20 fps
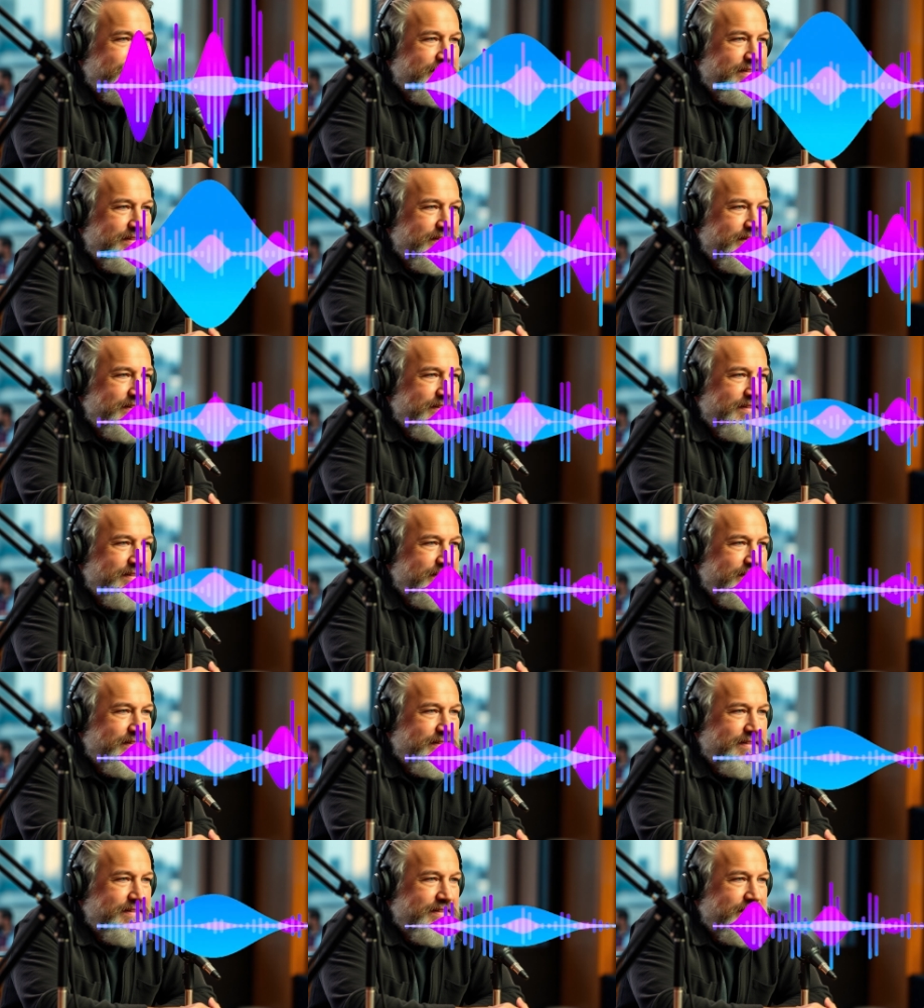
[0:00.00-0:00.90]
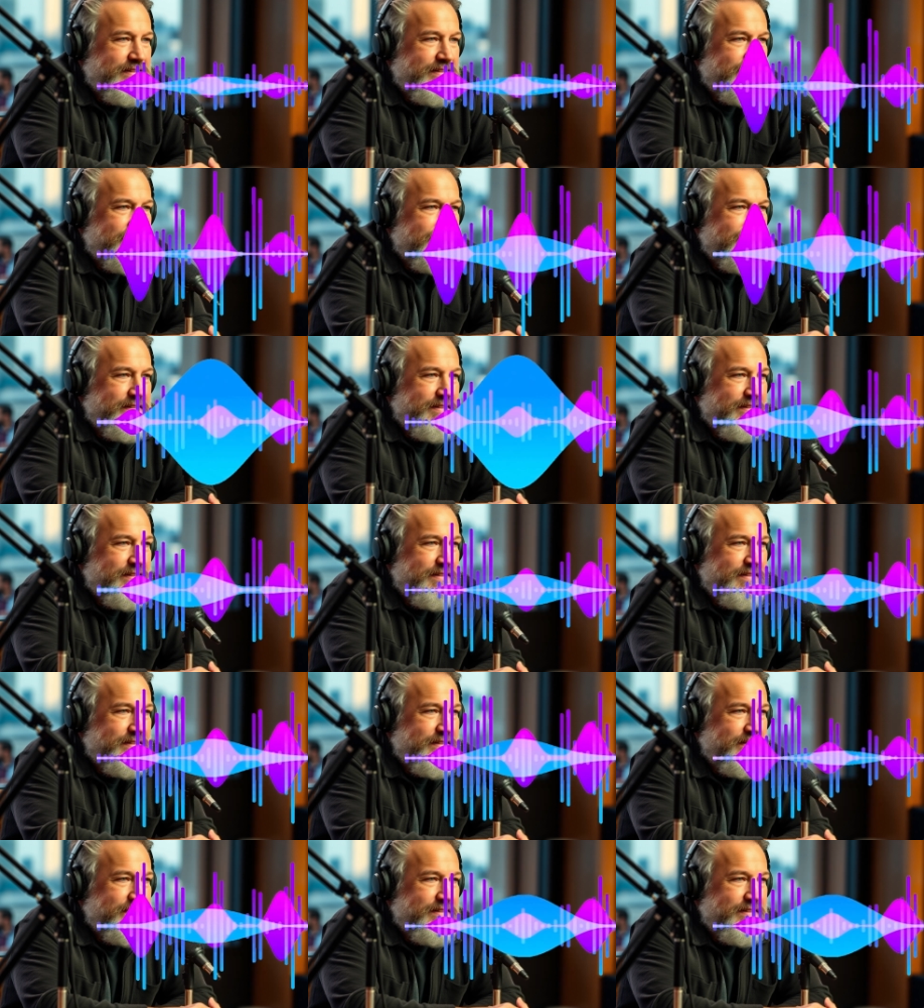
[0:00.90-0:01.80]
mastering the
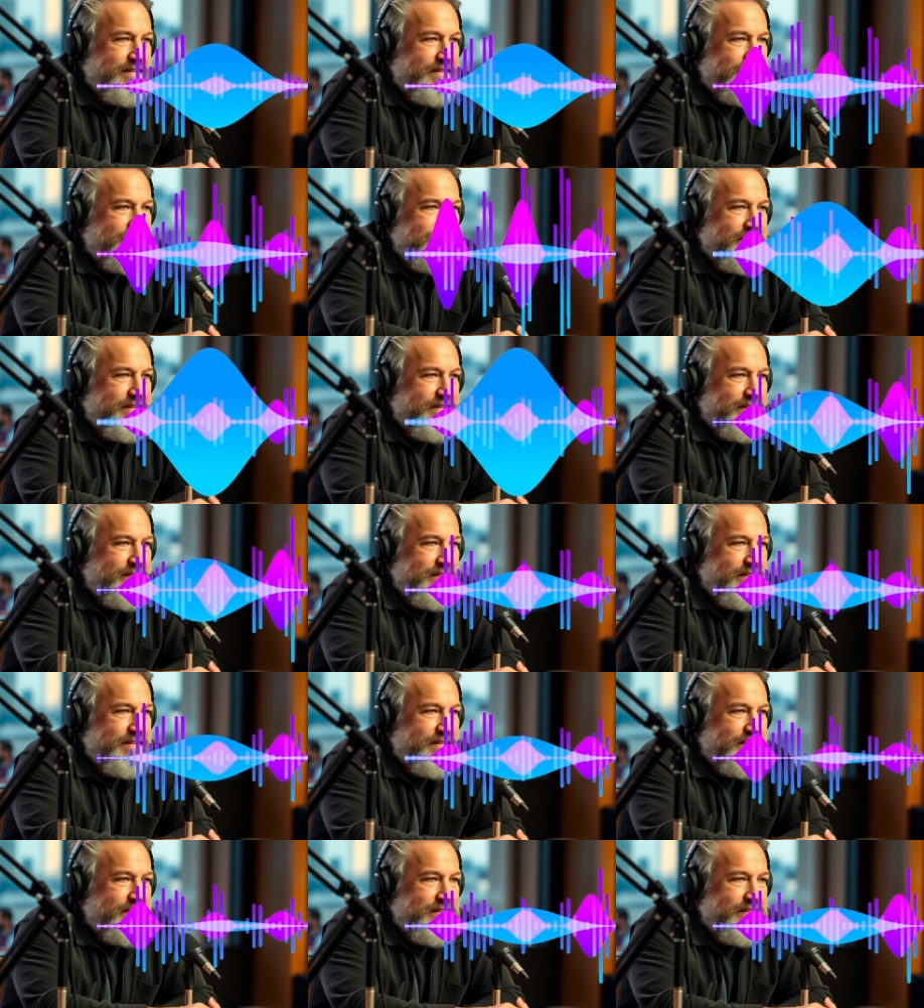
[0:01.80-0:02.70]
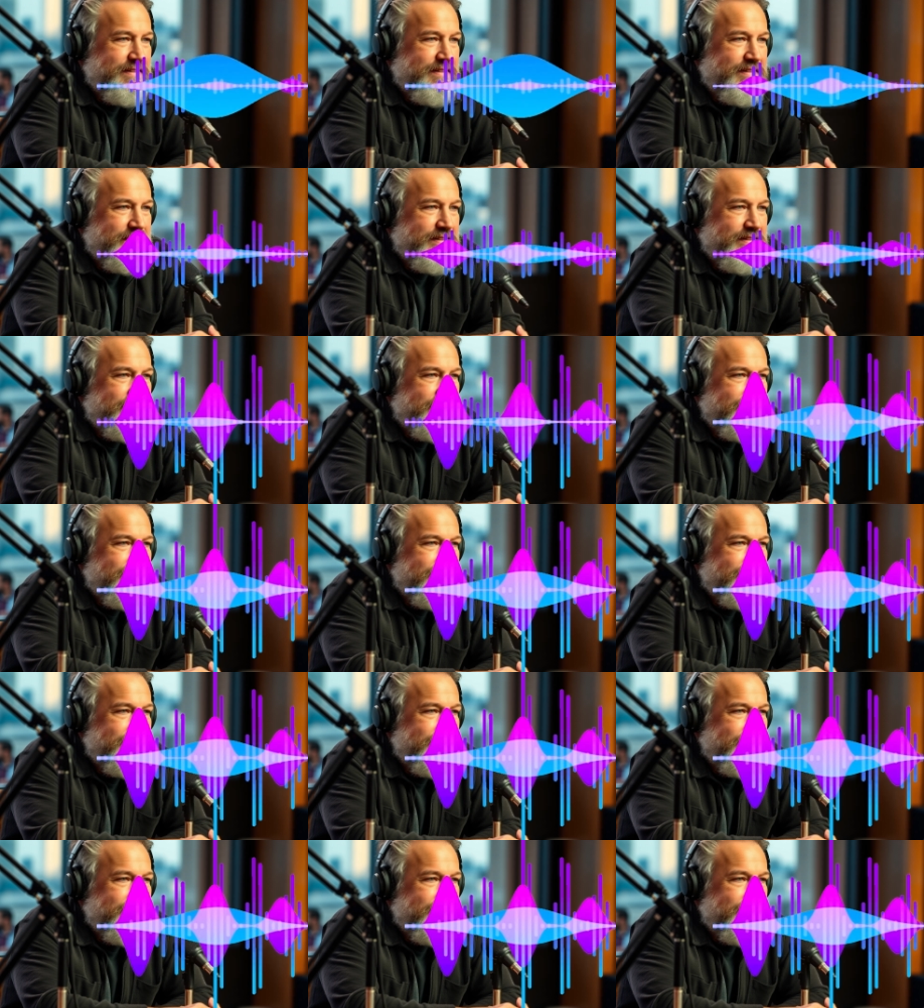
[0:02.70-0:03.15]
transitions to like